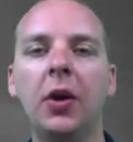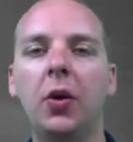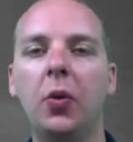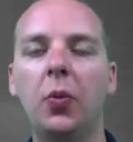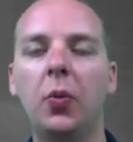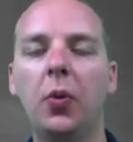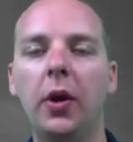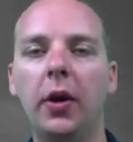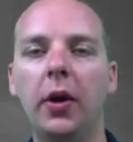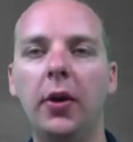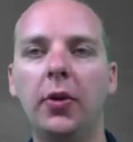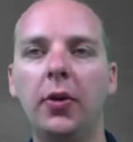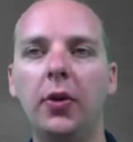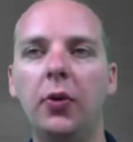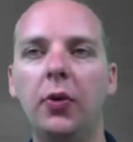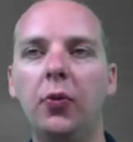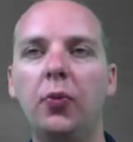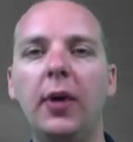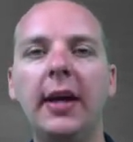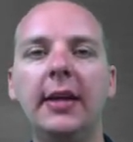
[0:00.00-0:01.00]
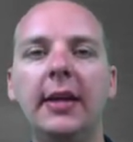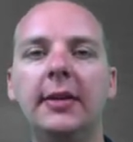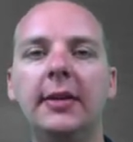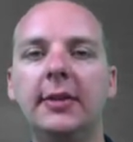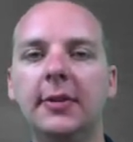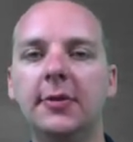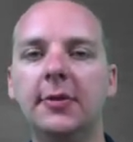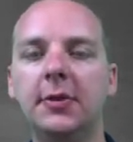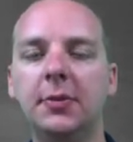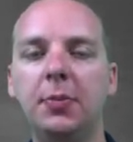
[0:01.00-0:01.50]
where the rates
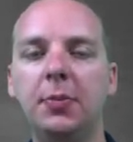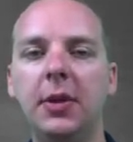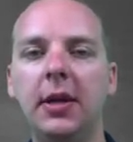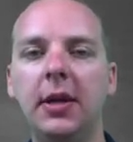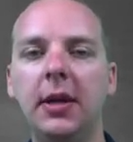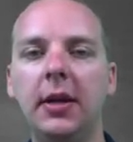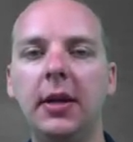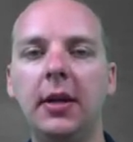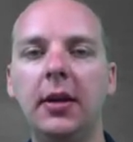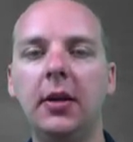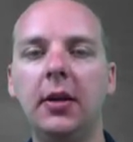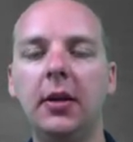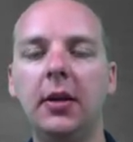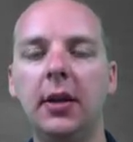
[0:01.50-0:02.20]
of speed